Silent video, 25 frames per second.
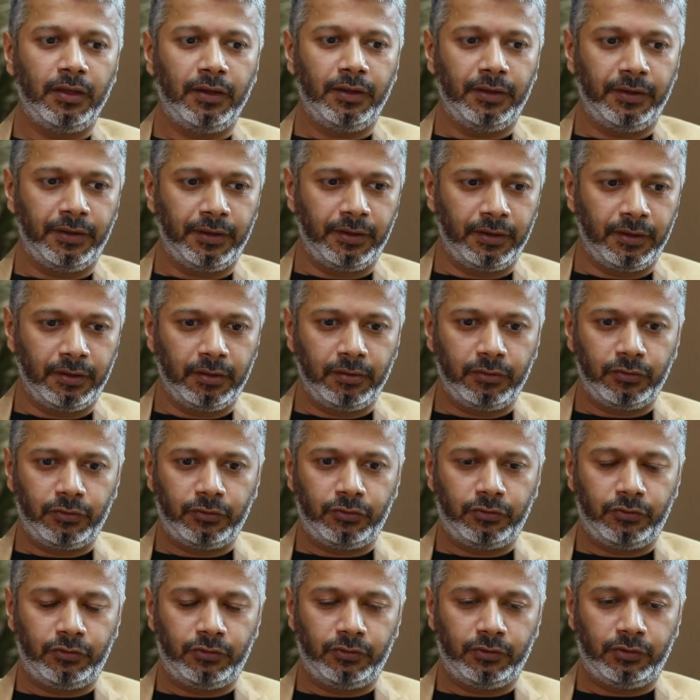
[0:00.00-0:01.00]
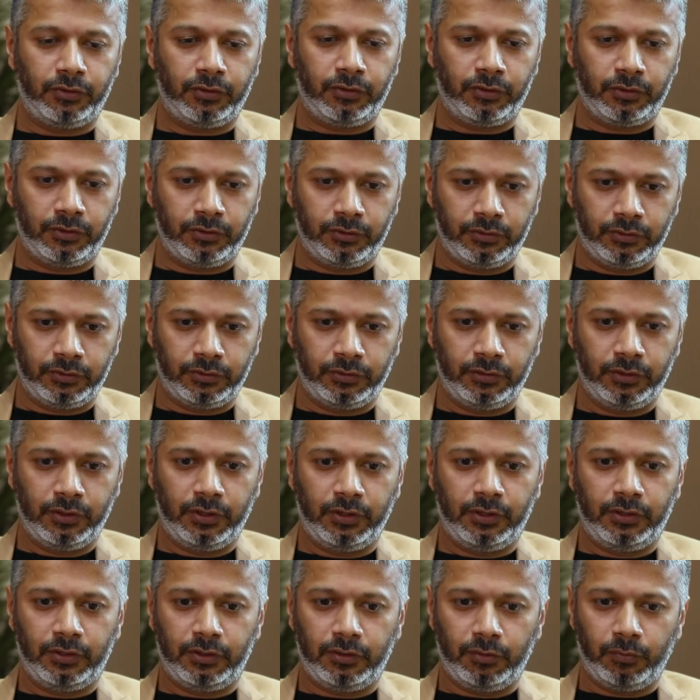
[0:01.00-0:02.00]
uh, uh,
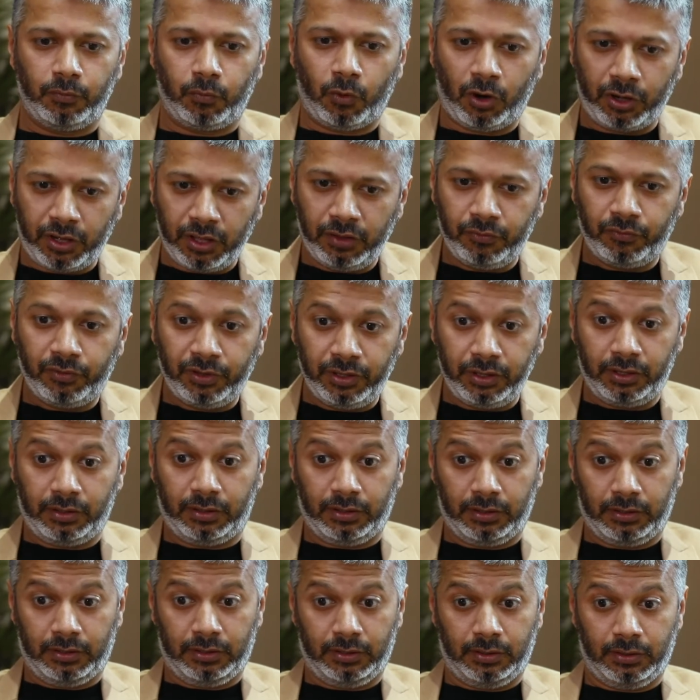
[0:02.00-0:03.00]
whatever